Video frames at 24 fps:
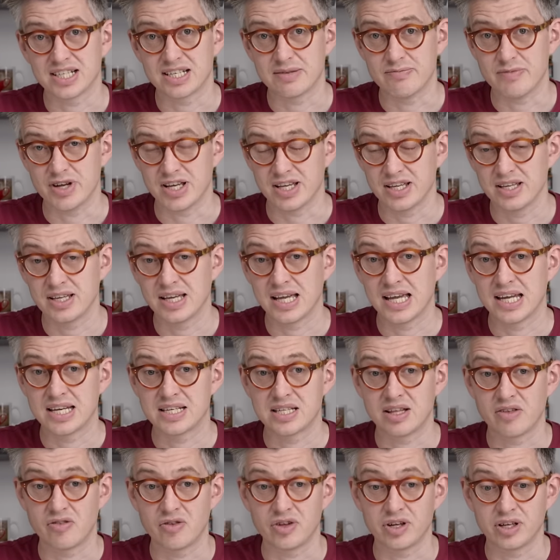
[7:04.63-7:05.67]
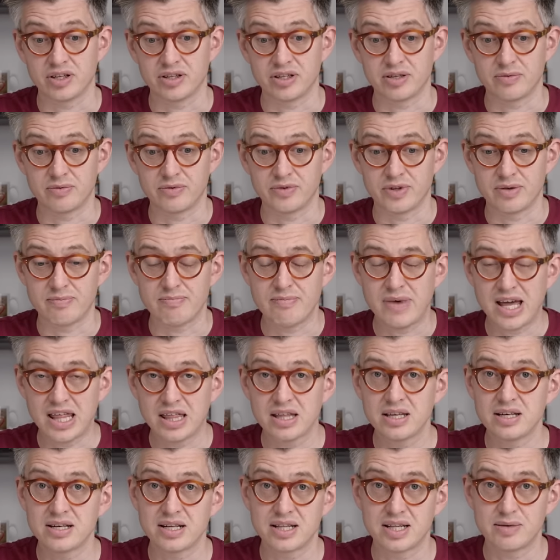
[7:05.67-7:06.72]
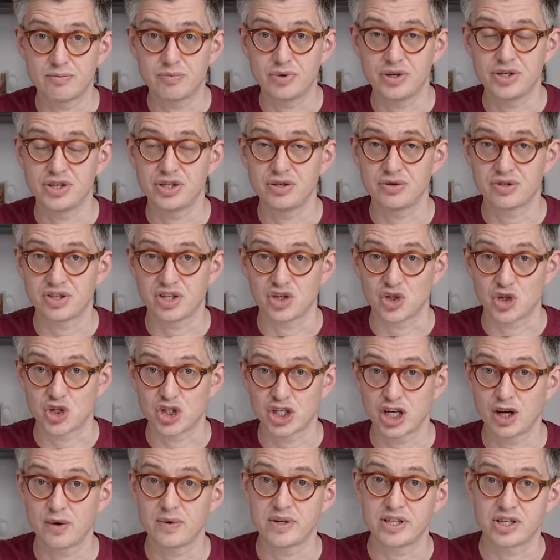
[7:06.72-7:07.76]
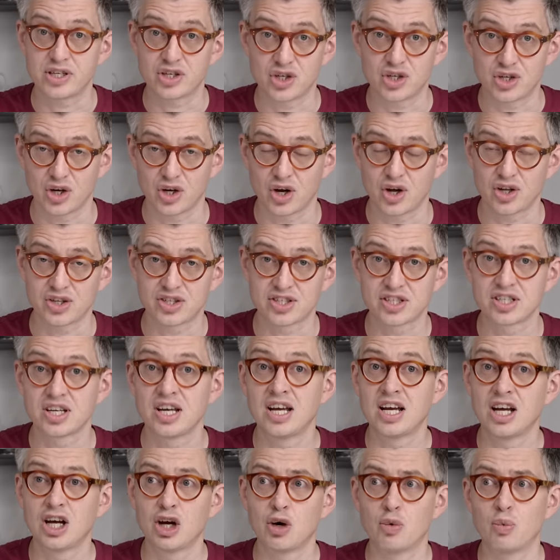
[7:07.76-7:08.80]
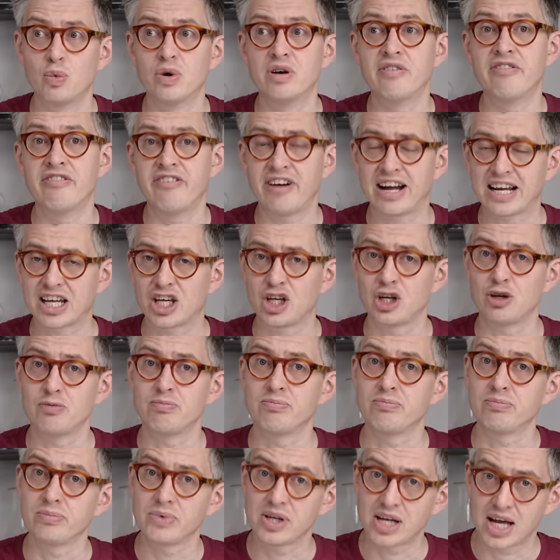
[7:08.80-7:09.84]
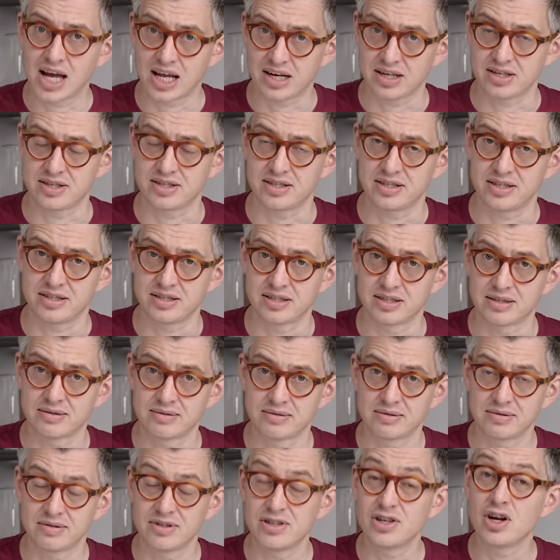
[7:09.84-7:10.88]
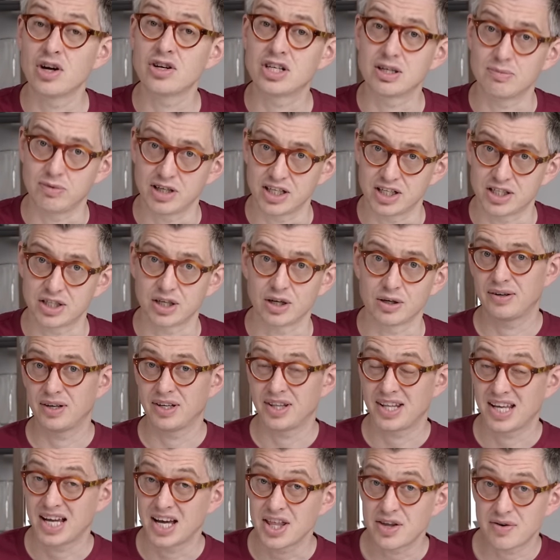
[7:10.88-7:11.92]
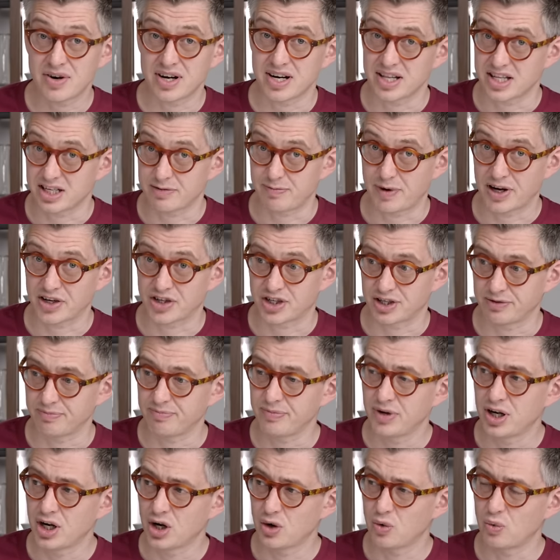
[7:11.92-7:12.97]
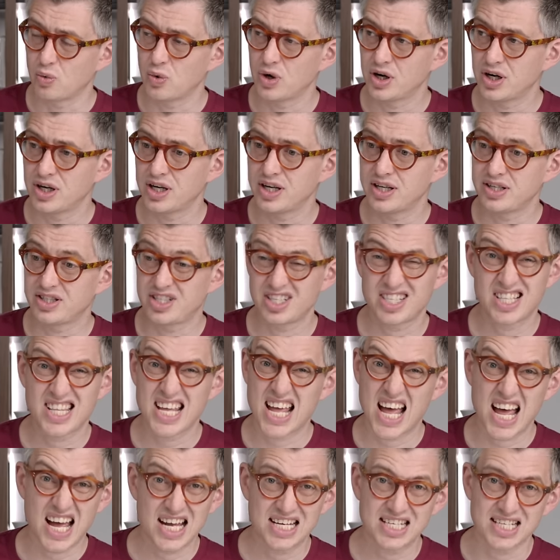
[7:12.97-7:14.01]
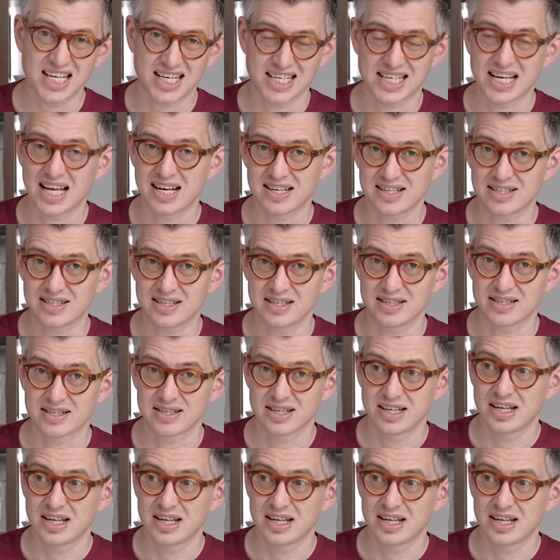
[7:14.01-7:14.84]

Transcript: to me is that the, the, the method that produced the slowest shots were vacuum canisters notably so. At the other end of the spectrum were just the airtight canisters.